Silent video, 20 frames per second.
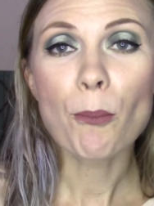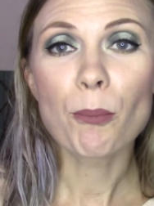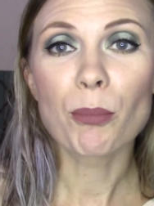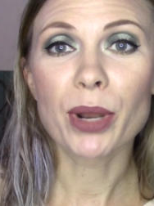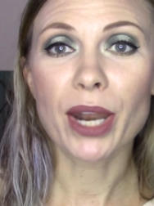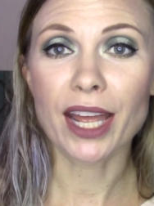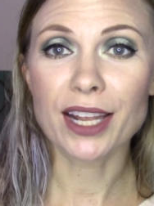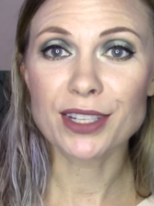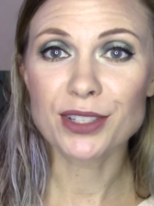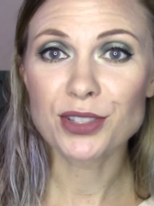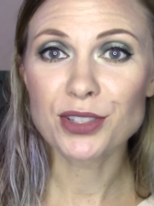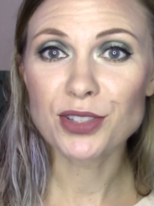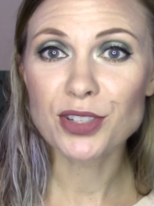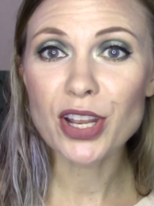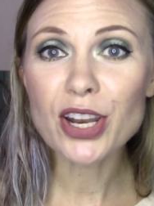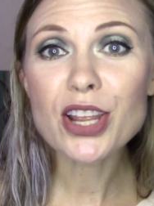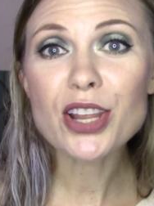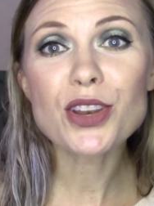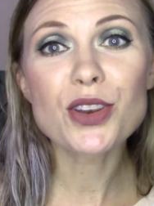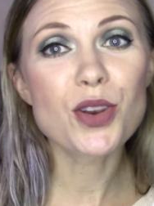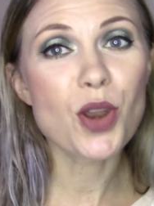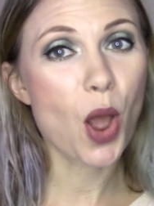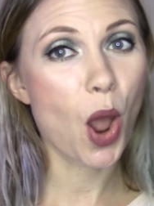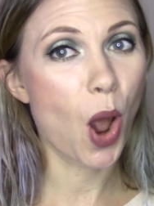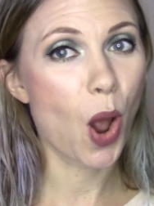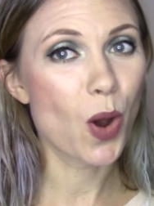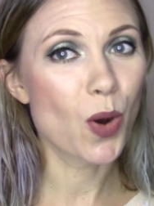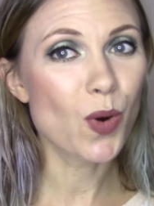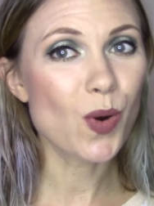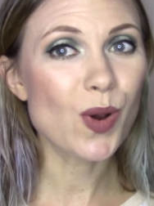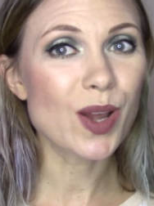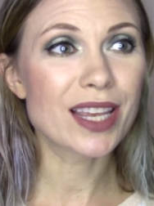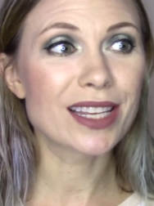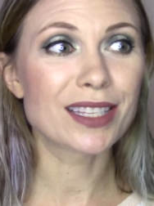But I didn't know,